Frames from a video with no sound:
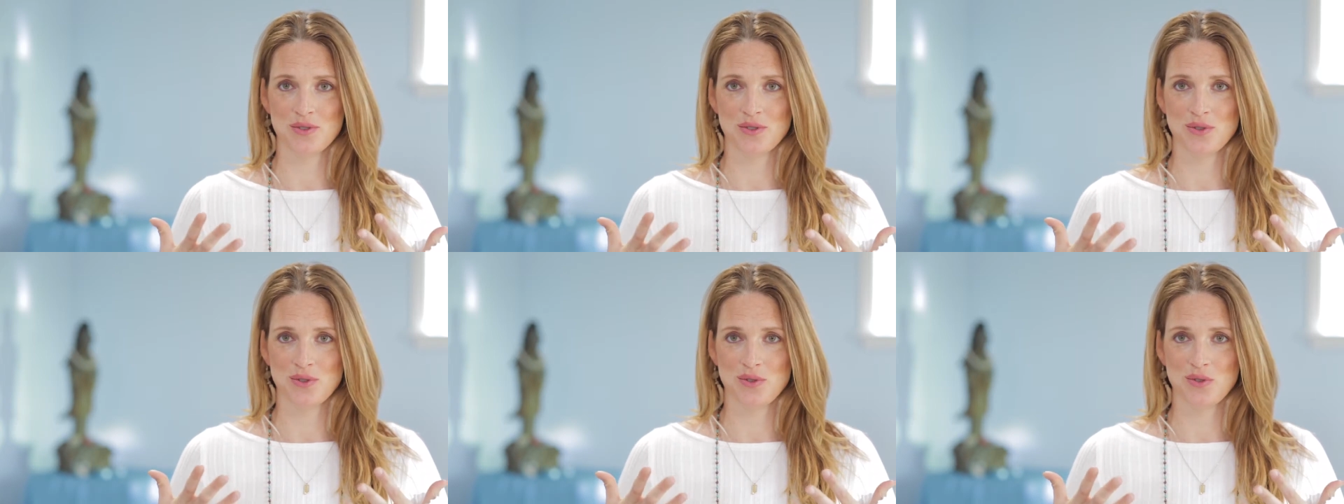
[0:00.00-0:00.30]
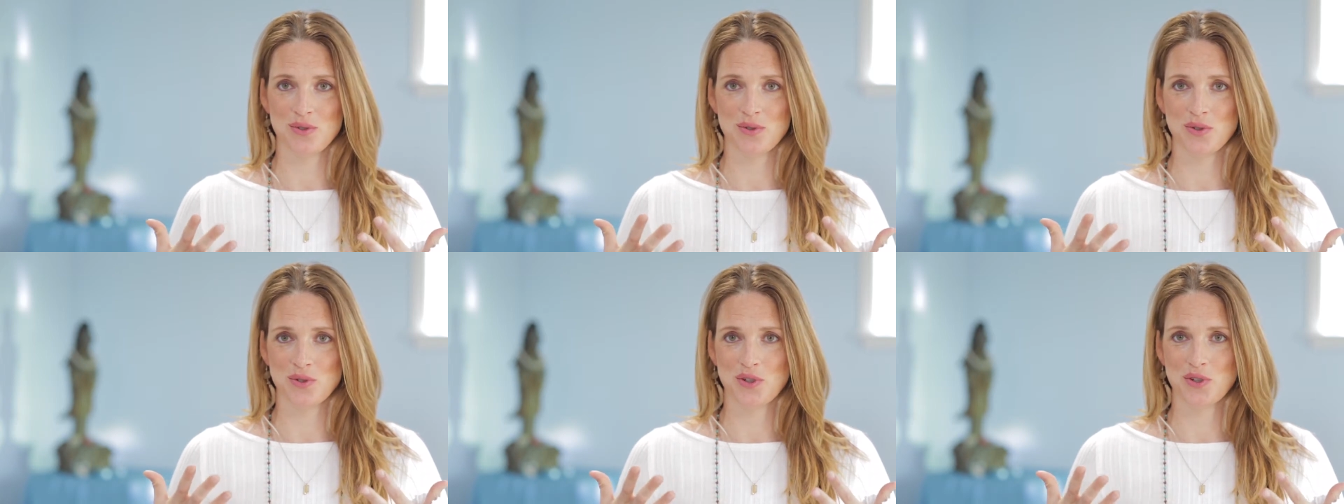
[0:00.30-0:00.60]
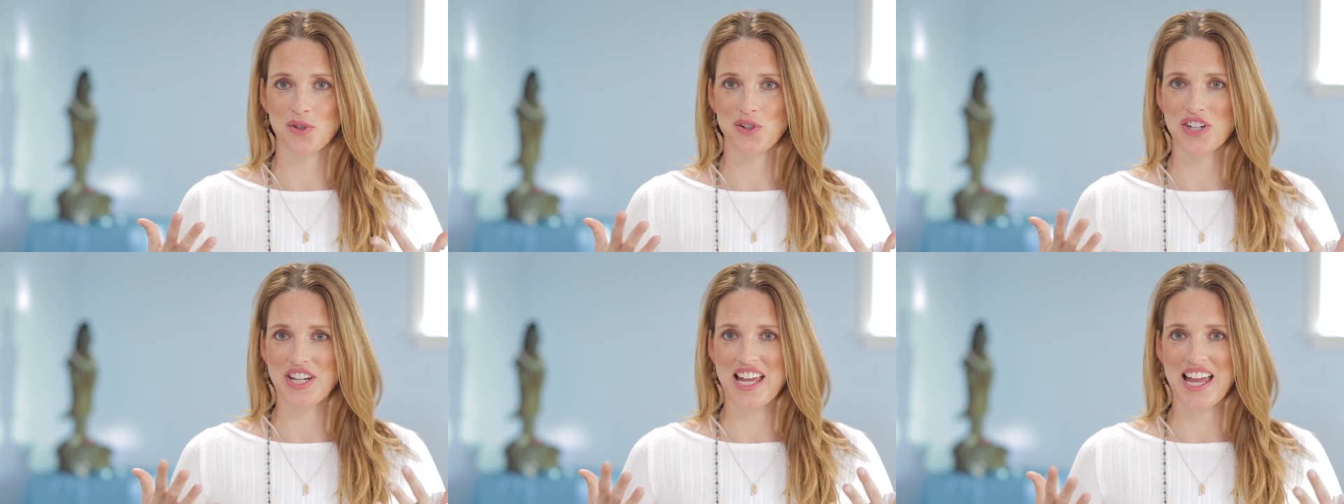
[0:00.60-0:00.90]
to
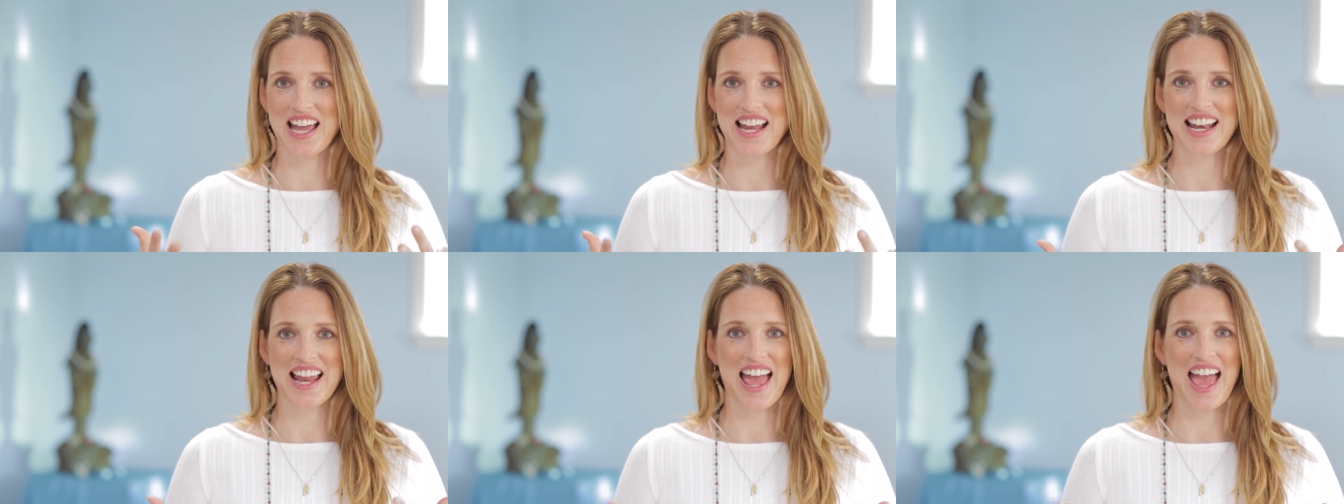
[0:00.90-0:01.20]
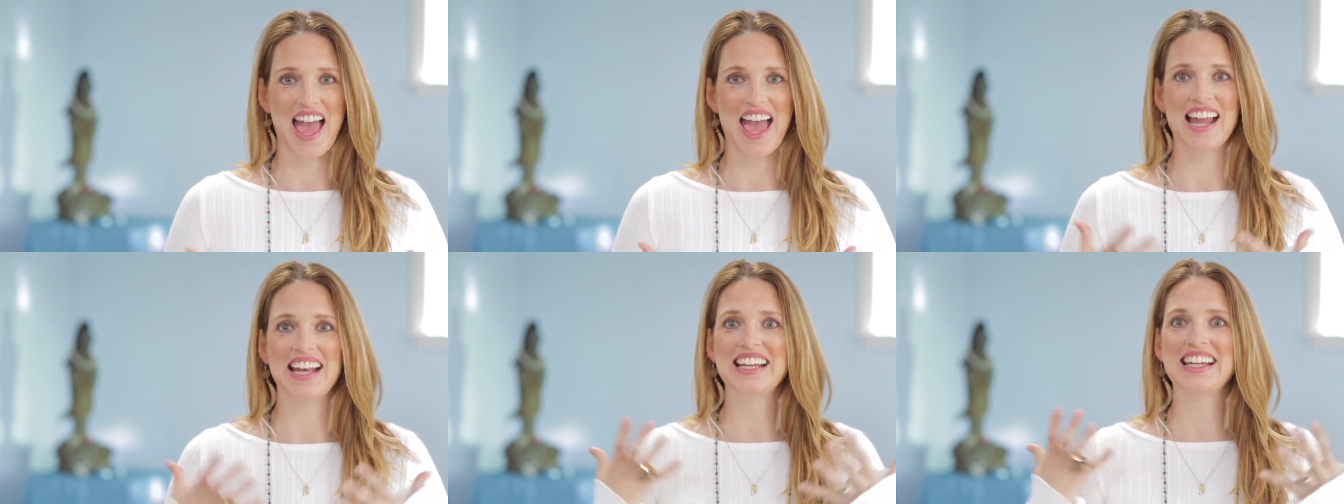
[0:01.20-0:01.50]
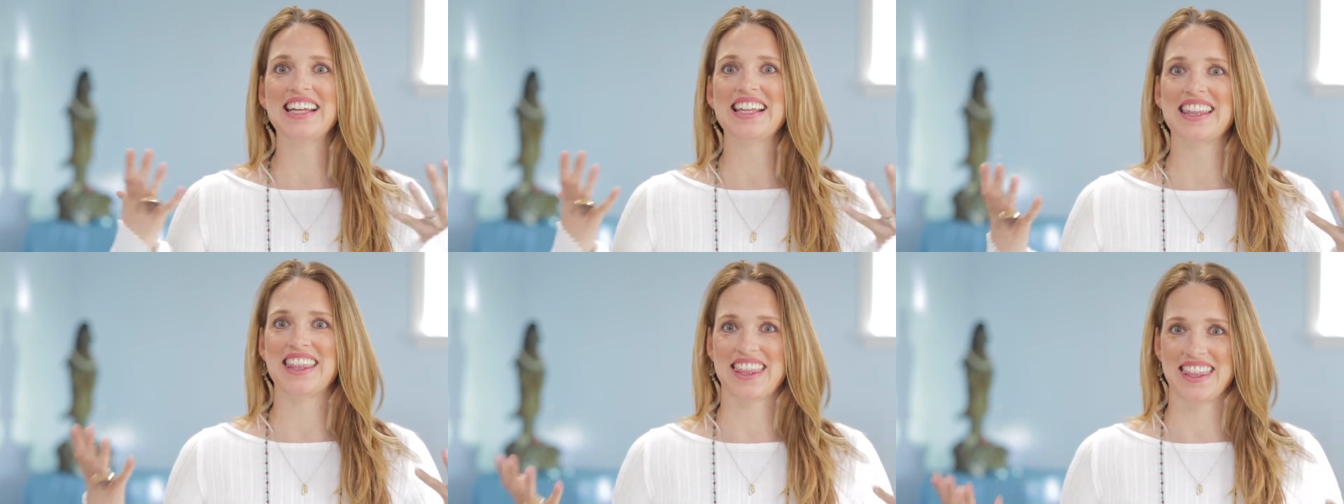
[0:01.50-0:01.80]
create
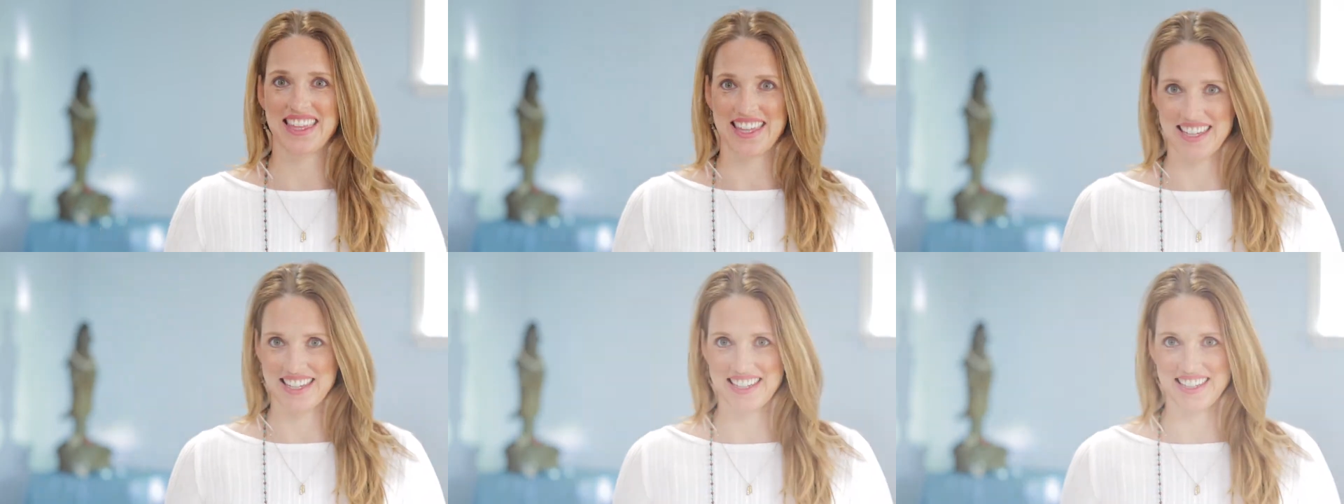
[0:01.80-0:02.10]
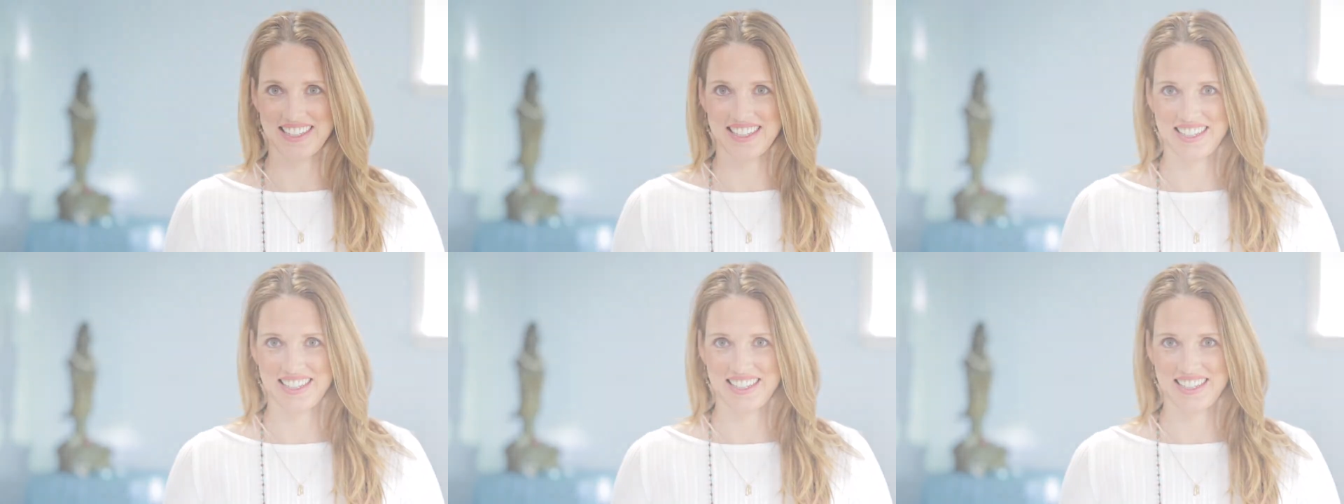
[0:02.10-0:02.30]
anything.